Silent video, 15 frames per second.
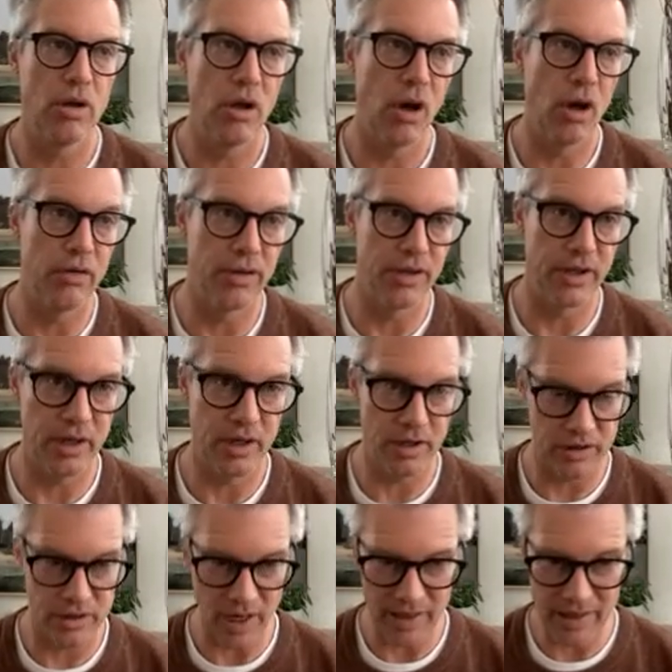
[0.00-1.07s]
over the
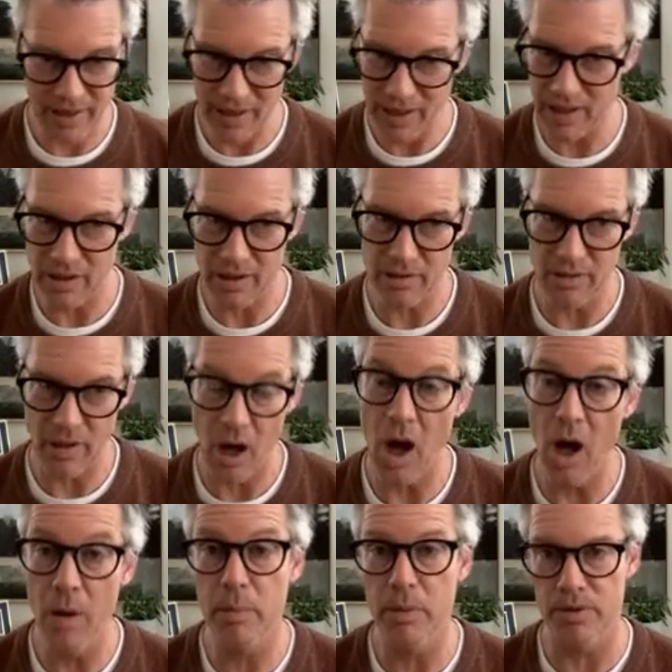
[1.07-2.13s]
years, I think
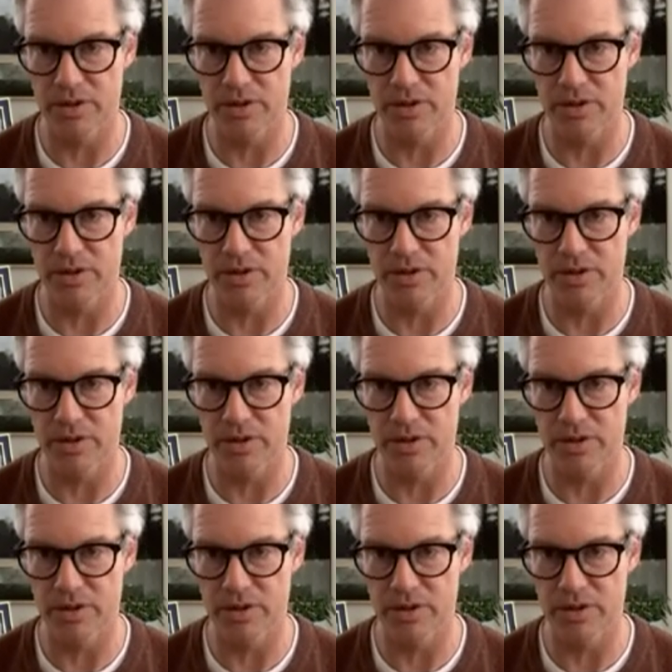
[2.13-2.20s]
Humble